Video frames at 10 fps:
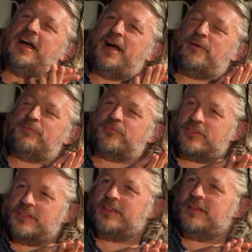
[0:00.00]

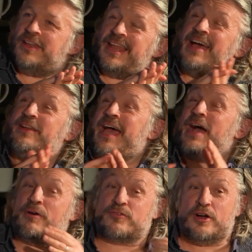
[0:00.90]
Now
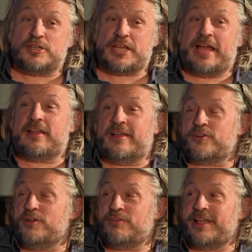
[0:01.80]
I've got a jacket, I've
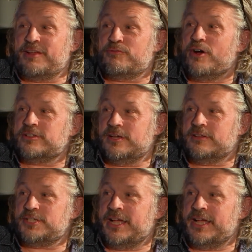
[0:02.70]
got like a rod hull